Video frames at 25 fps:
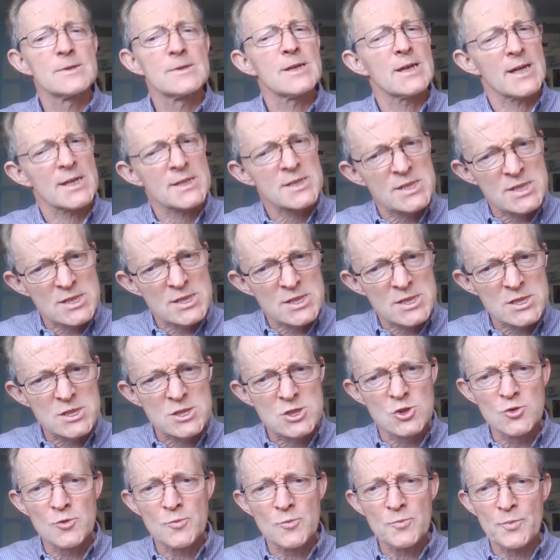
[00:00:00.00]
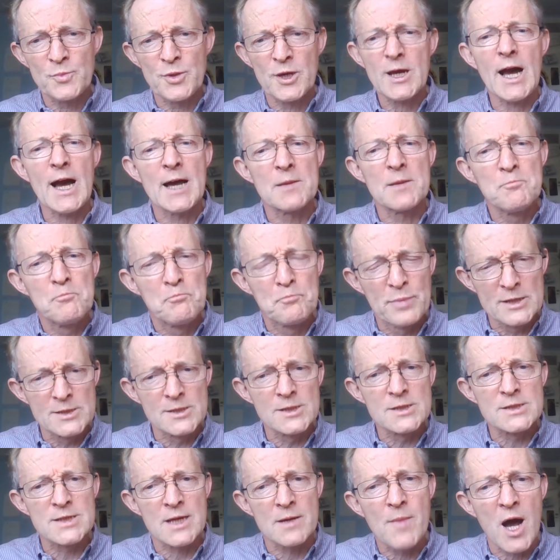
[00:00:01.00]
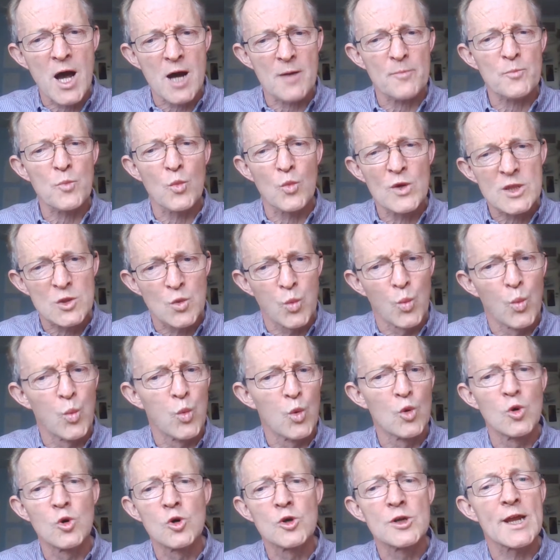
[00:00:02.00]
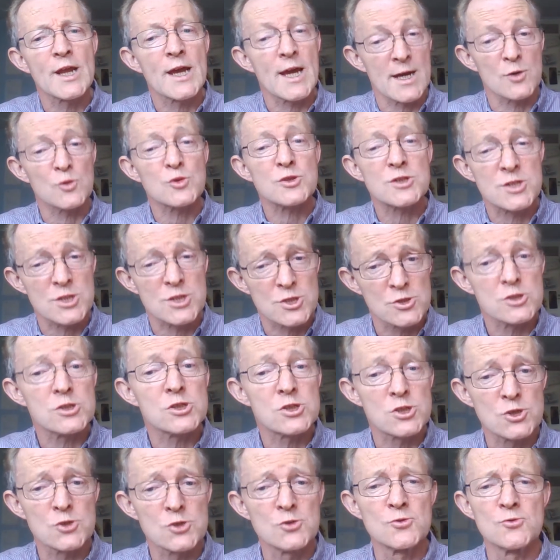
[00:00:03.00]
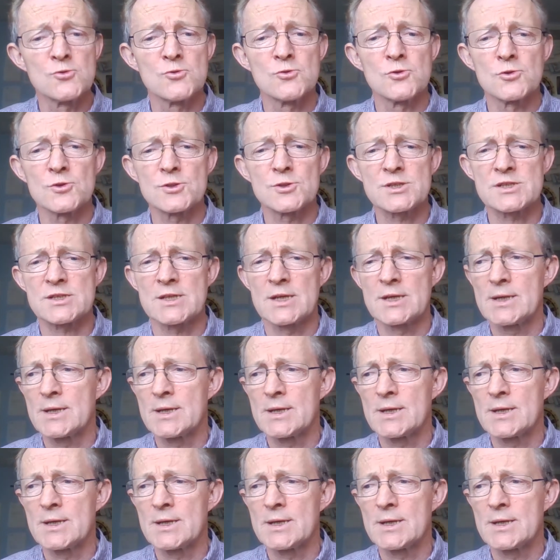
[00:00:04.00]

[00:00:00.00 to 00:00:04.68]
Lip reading: and stoop and build 'em up with worn out tools,